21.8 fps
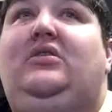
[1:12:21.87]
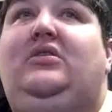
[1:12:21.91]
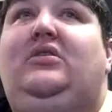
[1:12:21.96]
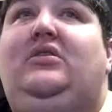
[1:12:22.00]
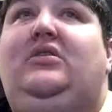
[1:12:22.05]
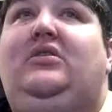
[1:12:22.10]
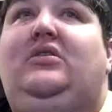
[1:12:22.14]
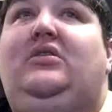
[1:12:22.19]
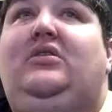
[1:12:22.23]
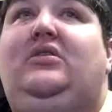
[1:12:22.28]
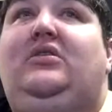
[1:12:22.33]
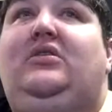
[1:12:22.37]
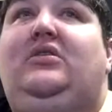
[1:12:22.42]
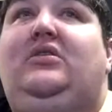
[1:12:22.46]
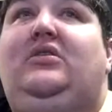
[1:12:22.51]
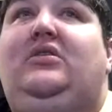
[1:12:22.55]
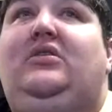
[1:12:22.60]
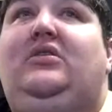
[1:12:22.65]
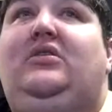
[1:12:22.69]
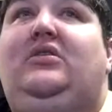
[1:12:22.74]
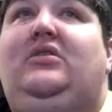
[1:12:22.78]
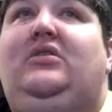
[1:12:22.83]
You know, you want to
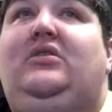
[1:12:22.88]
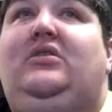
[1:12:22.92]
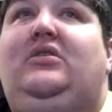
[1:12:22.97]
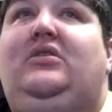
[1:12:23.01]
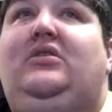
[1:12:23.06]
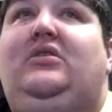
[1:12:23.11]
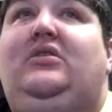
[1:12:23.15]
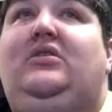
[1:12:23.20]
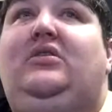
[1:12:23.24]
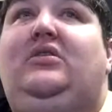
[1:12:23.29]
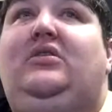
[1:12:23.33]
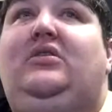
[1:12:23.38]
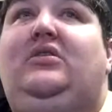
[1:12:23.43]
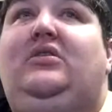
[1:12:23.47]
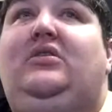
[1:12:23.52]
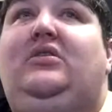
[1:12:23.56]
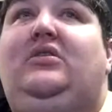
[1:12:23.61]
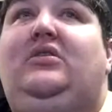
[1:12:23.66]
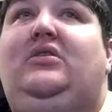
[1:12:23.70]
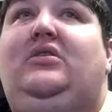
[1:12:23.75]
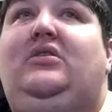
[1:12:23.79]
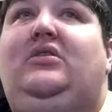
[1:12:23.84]
be thinking about how are
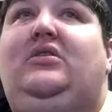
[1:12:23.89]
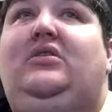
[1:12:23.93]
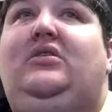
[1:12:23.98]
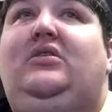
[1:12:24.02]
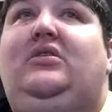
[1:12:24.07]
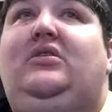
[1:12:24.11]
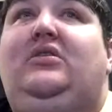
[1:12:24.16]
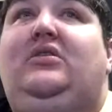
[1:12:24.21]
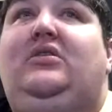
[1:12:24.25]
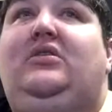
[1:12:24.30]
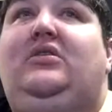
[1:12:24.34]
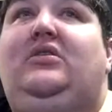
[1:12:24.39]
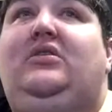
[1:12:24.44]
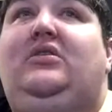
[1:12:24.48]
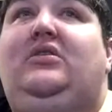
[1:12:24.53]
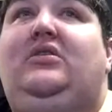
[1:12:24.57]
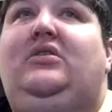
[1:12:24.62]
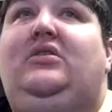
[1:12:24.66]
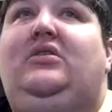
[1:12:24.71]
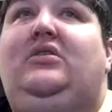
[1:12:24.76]
we going to manage AAC